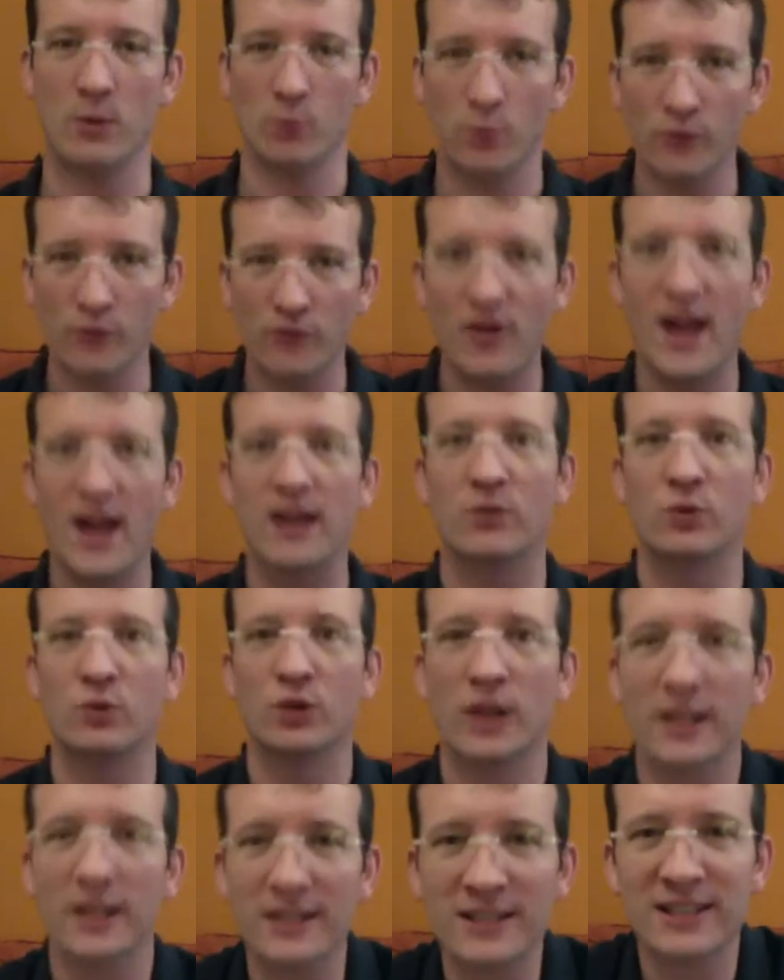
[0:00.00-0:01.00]
In fact,
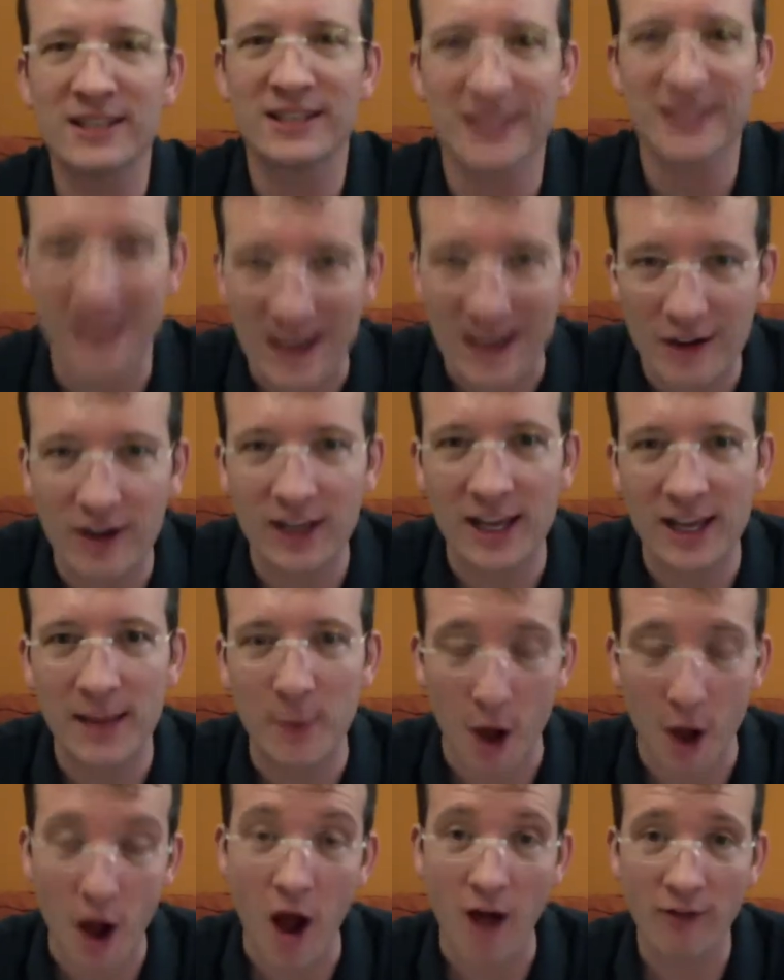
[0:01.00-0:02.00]
we're scaring him
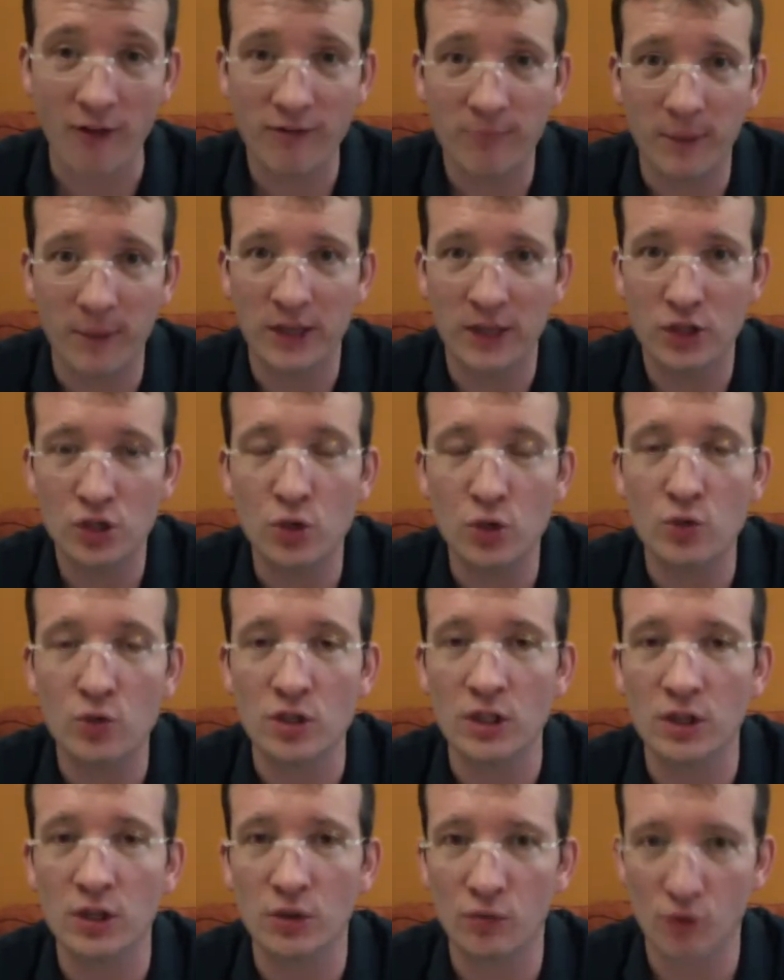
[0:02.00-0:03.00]
off by
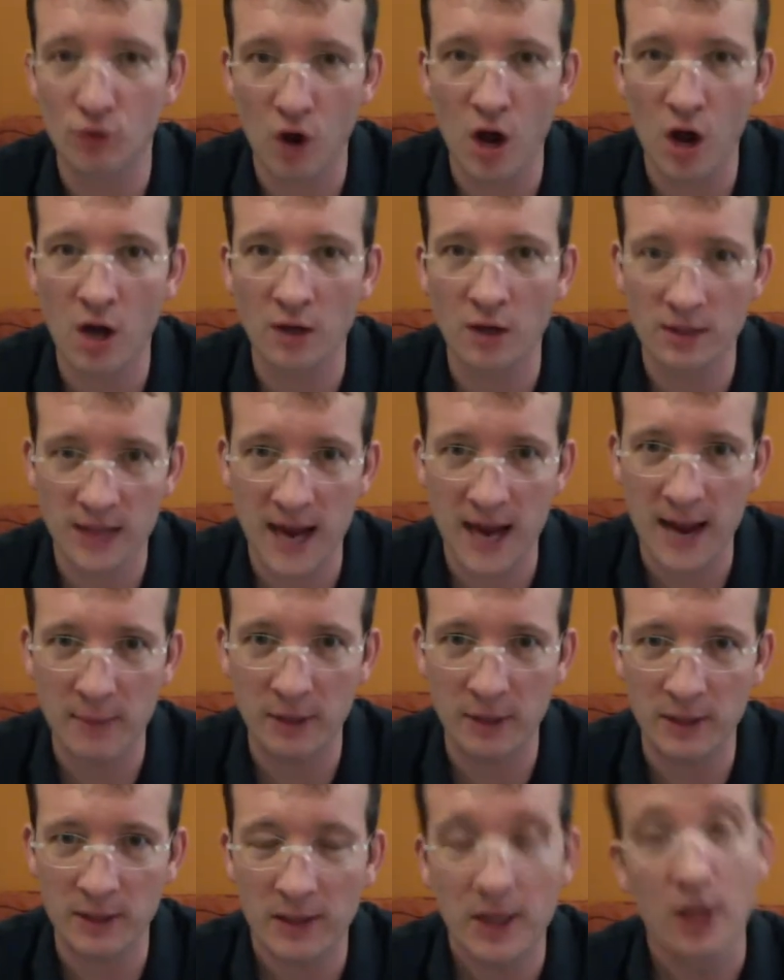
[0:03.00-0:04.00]
choosing the wrong
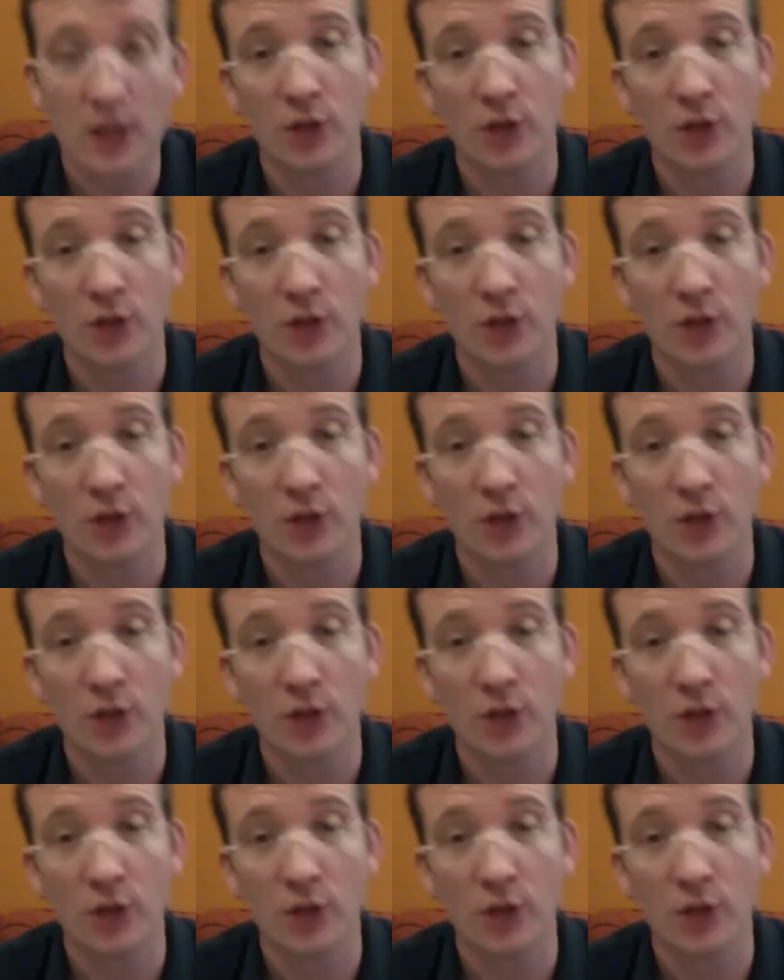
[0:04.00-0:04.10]
timing.